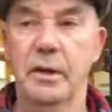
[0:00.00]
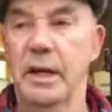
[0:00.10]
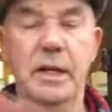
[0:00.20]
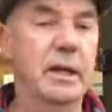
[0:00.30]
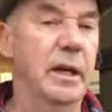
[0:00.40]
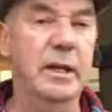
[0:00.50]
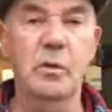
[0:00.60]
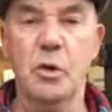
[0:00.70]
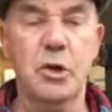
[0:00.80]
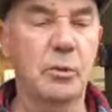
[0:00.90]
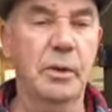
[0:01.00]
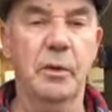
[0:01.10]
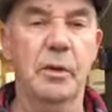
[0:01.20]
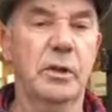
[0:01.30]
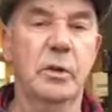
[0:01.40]
Any washing up
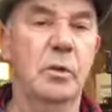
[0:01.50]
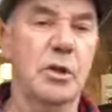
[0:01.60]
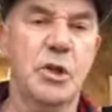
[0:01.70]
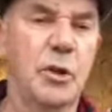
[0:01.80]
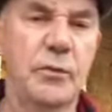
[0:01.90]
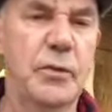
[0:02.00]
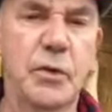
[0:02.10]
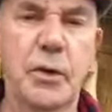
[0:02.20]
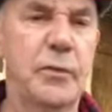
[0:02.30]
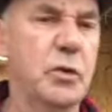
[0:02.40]
liquid will do, or soft